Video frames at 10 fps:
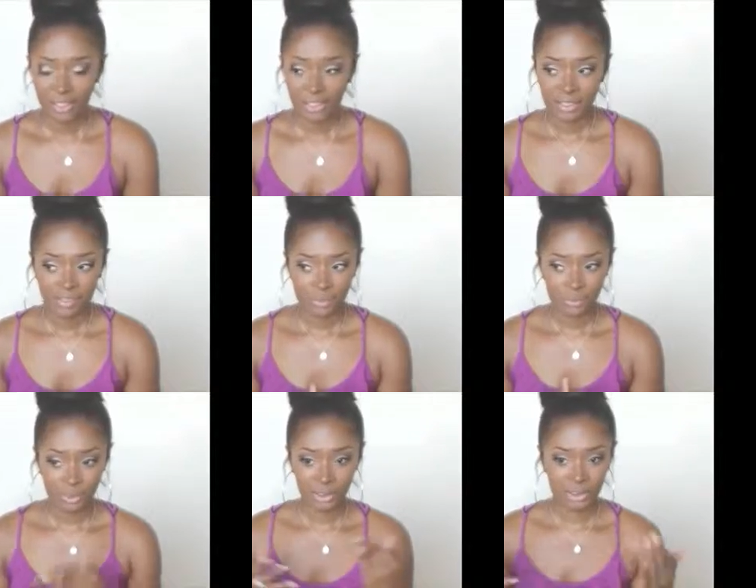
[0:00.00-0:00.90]
and it's
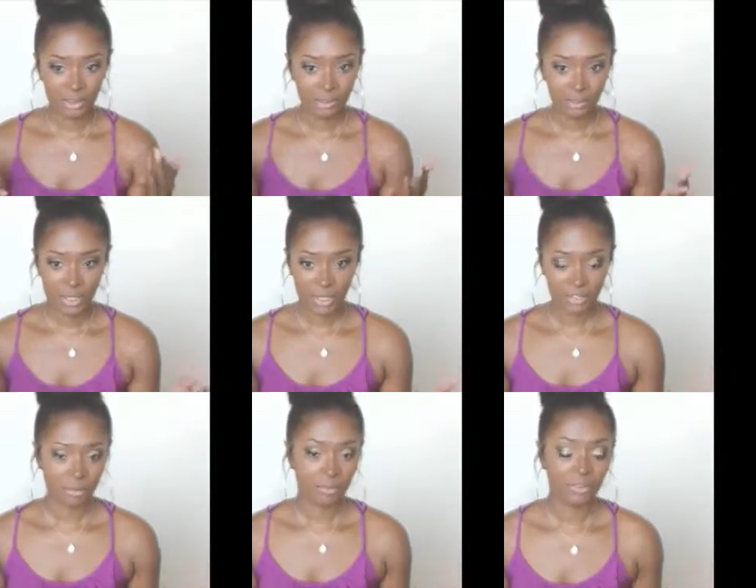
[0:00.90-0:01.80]
really good
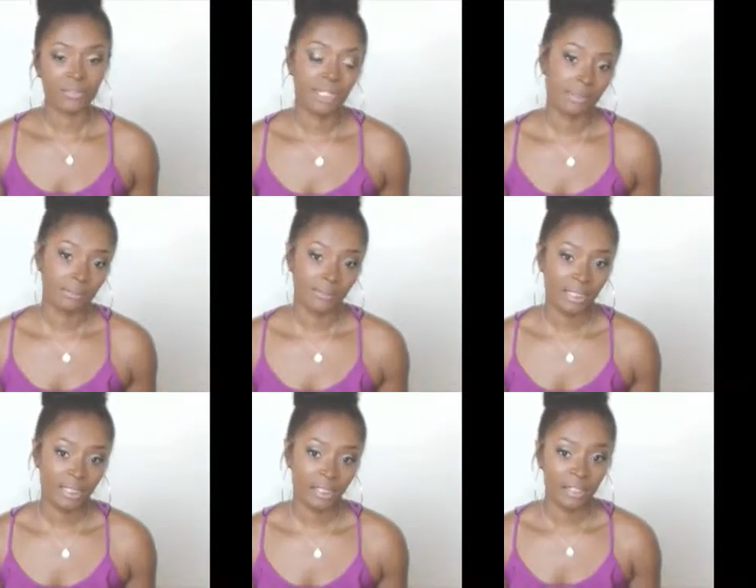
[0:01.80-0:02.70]
personal development